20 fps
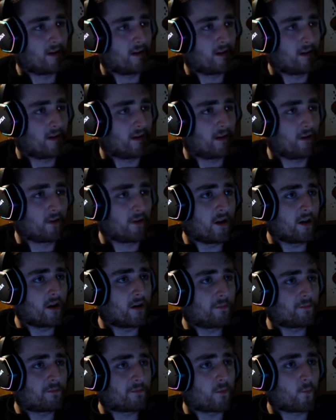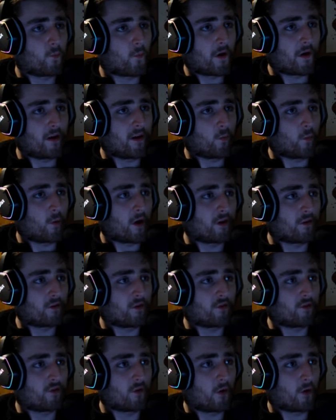Looking up from where he'd washed
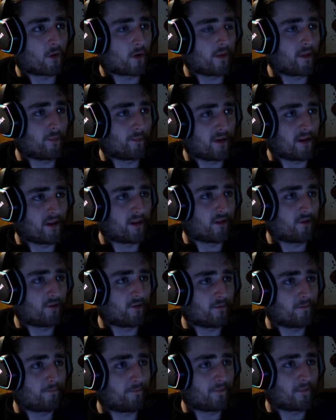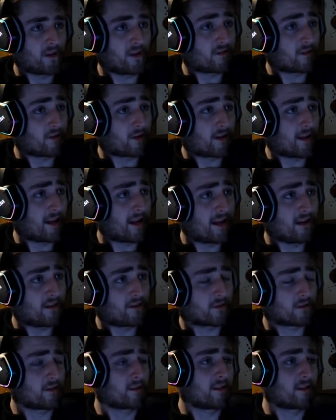ashore on the beach, he saw the
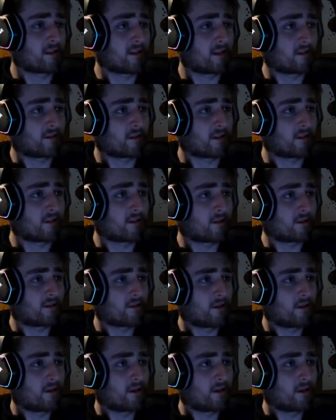castle in the distance.